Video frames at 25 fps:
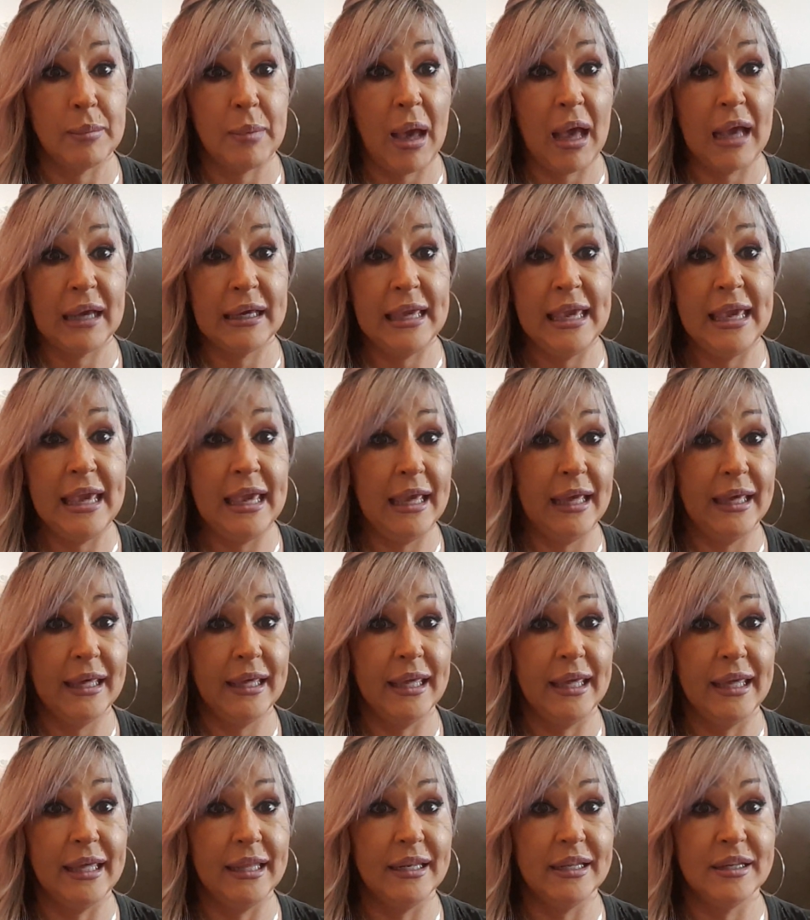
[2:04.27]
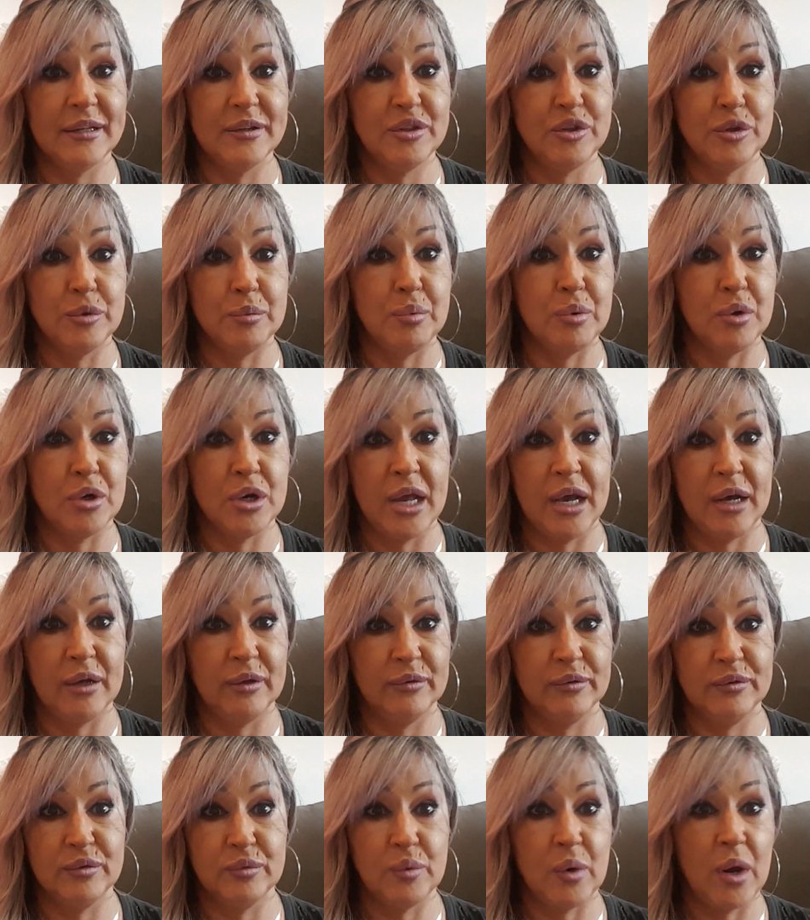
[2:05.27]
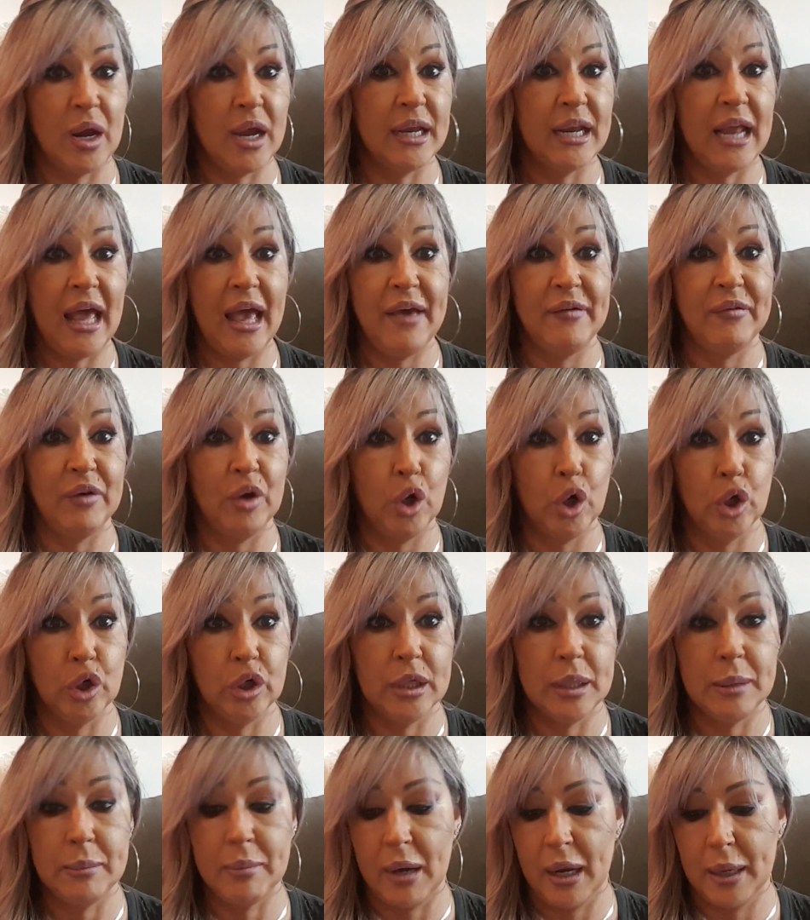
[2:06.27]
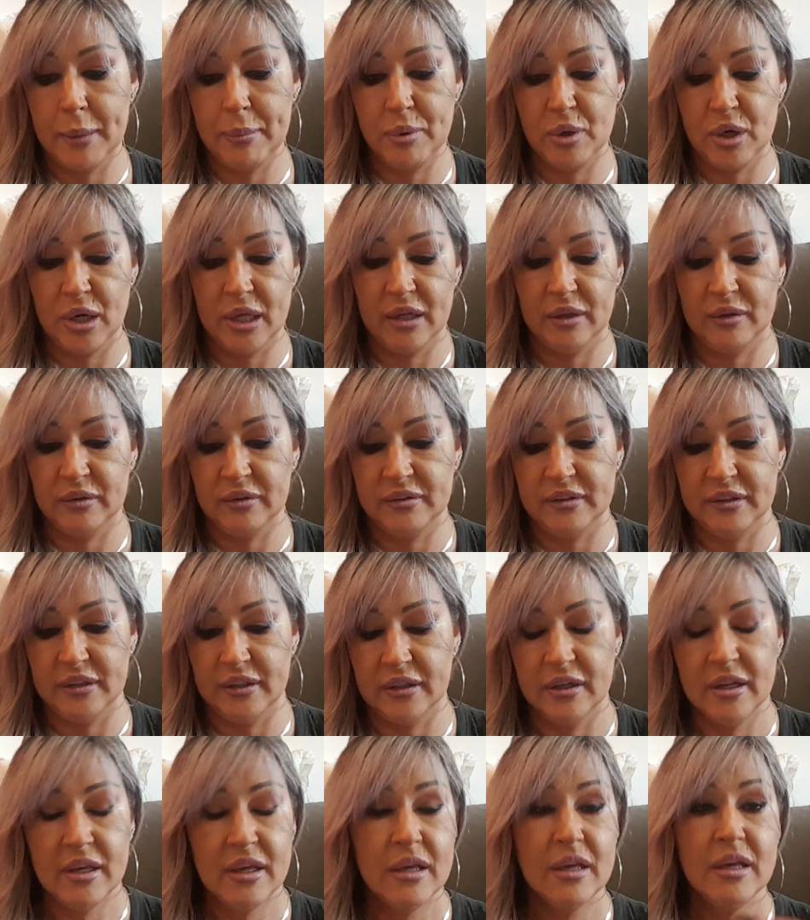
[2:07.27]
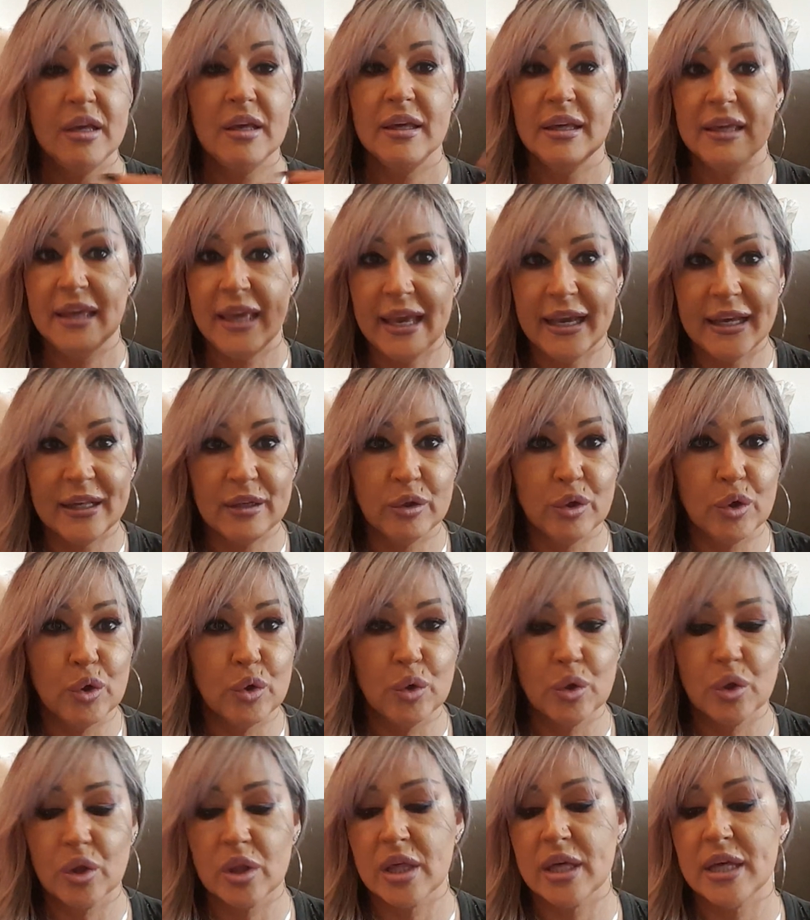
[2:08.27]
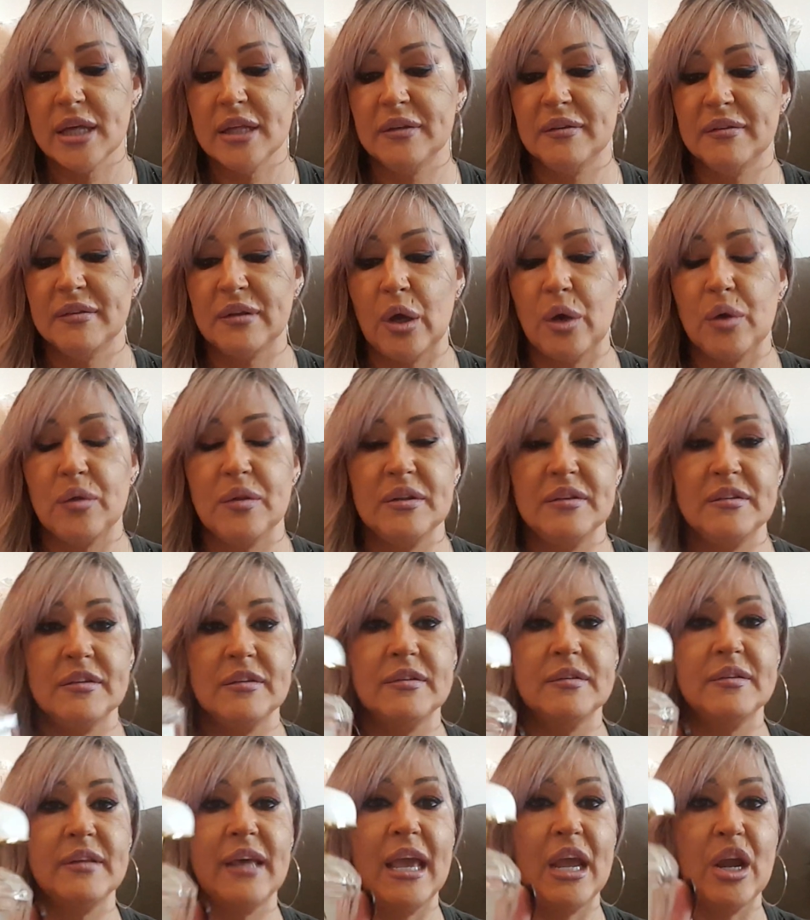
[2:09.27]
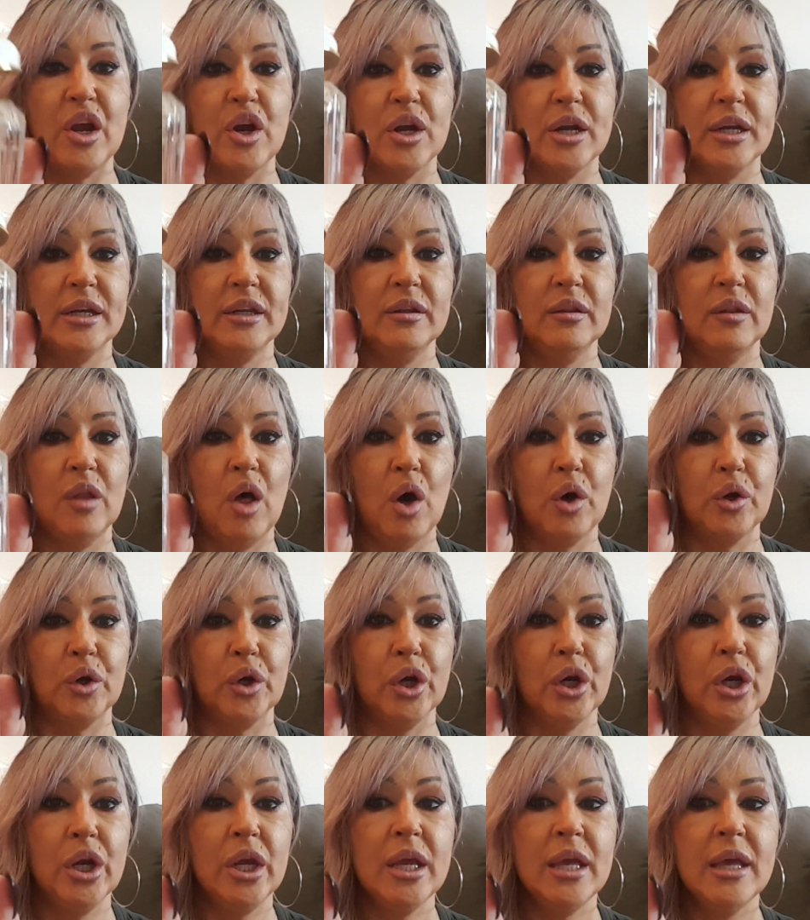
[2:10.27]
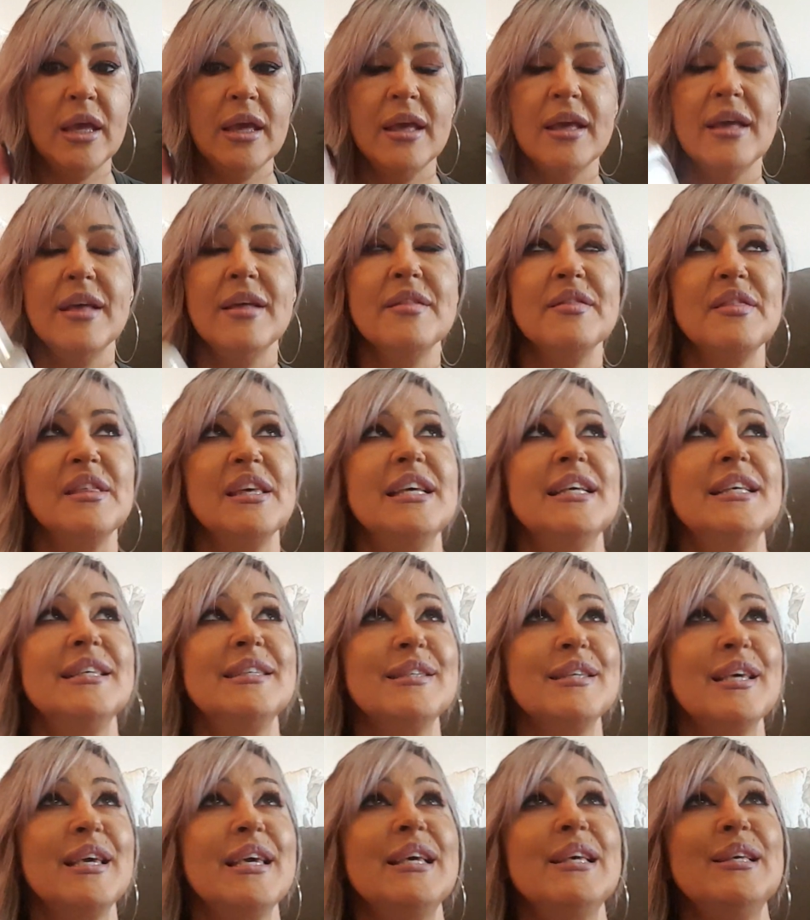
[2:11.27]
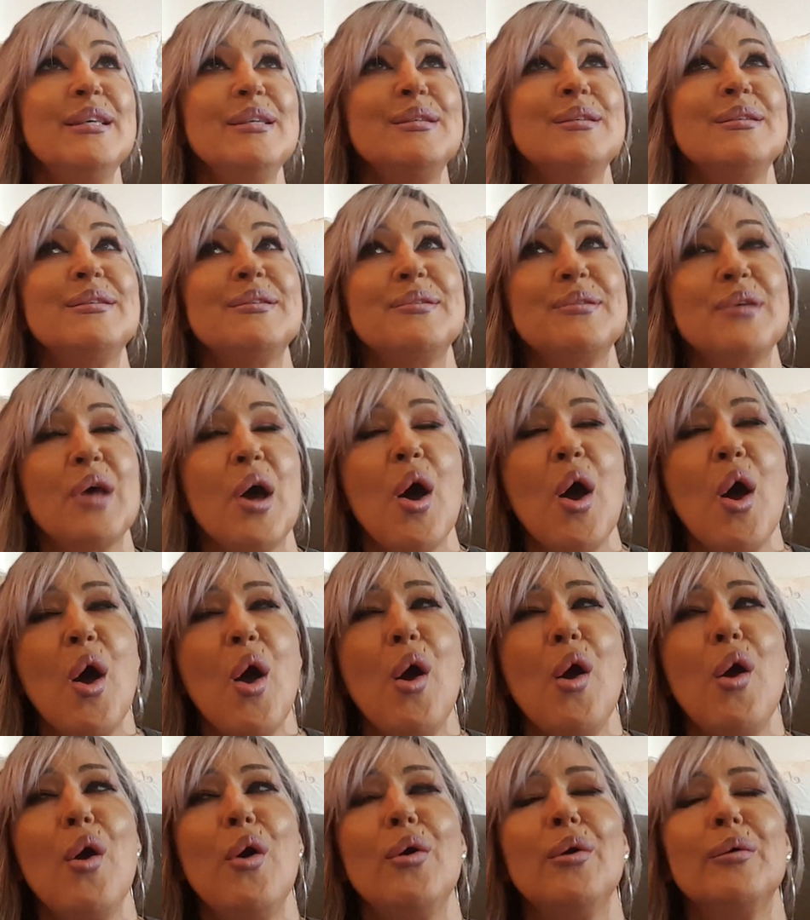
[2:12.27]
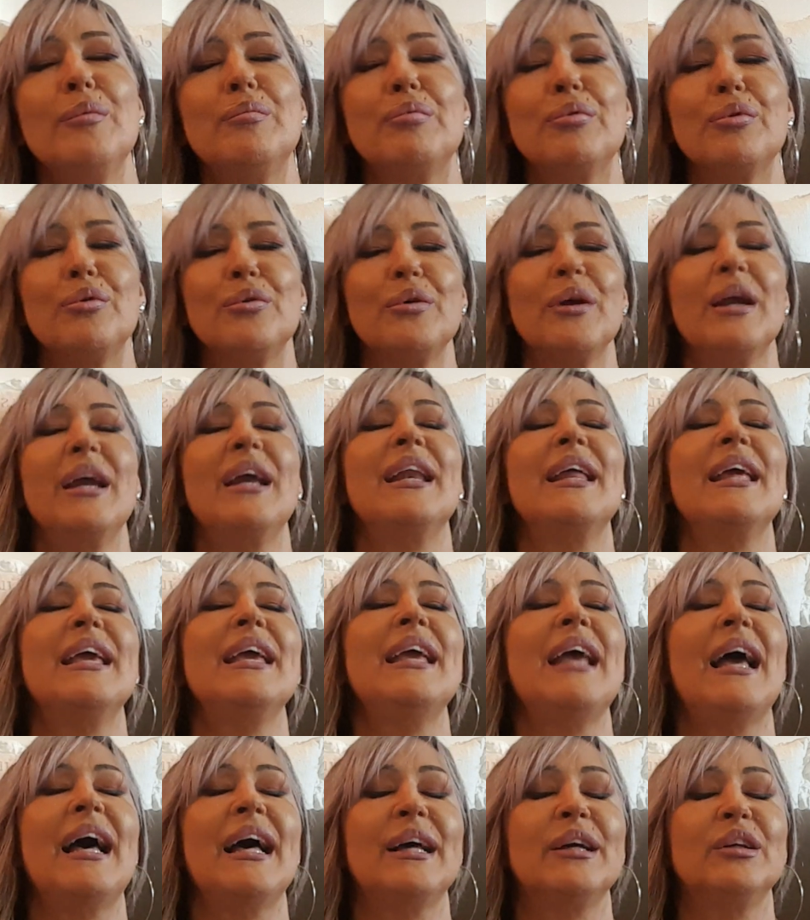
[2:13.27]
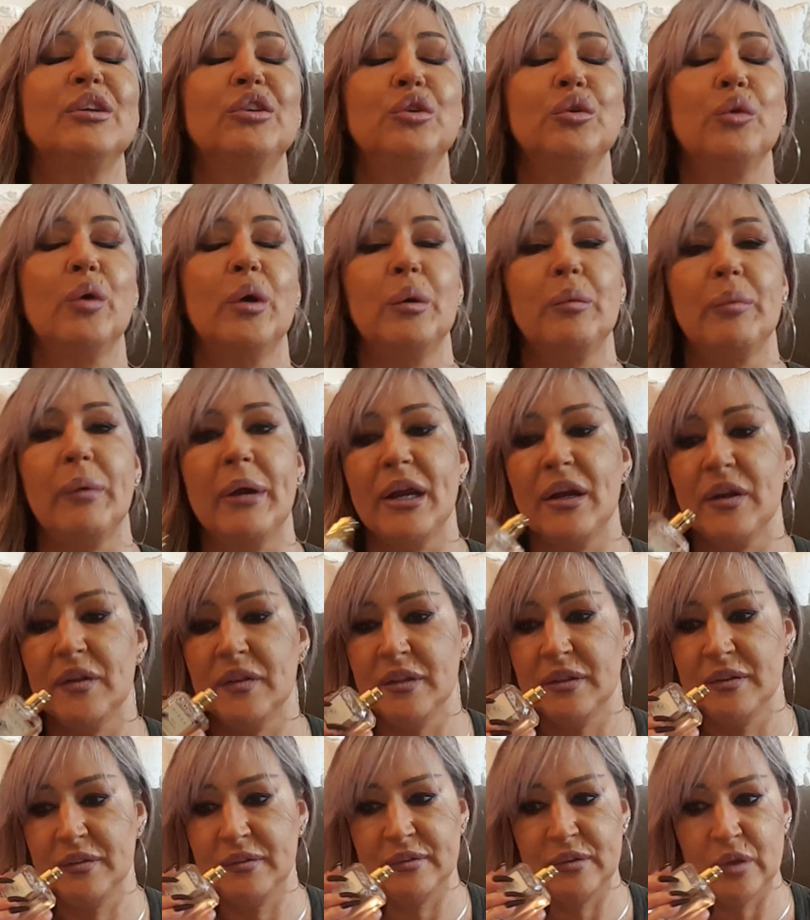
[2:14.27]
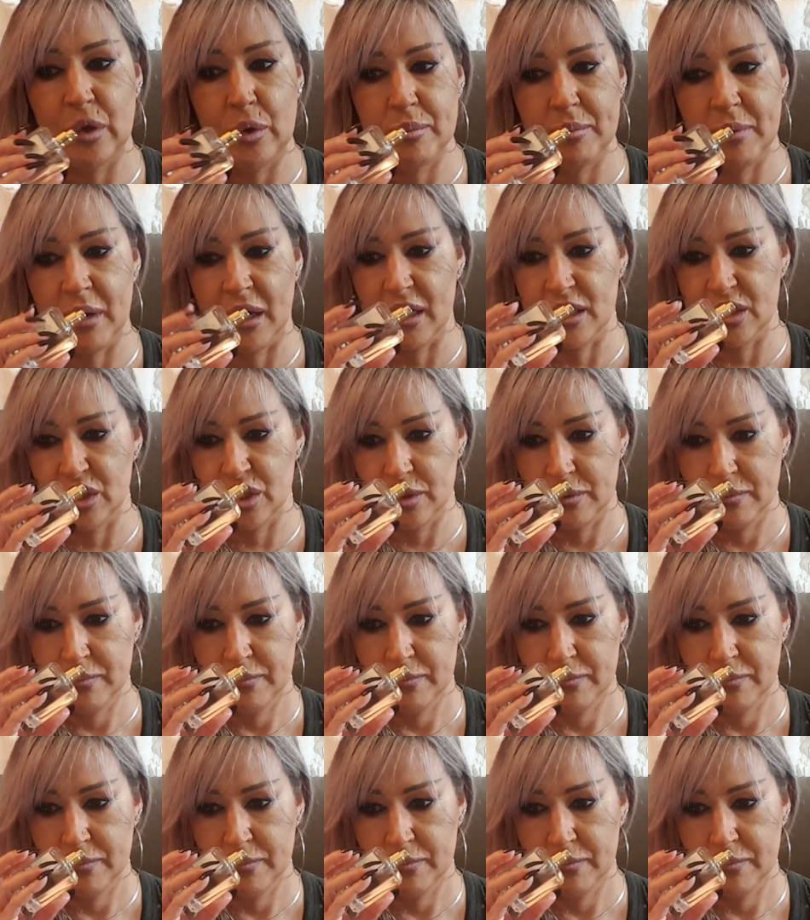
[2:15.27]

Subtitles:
I can't get it to pronounce right. I haven't heard anybody pronounce it. Can't Google it. So this is Aerin, Lauder. This is so pretty. I enjoyed wearing this so much.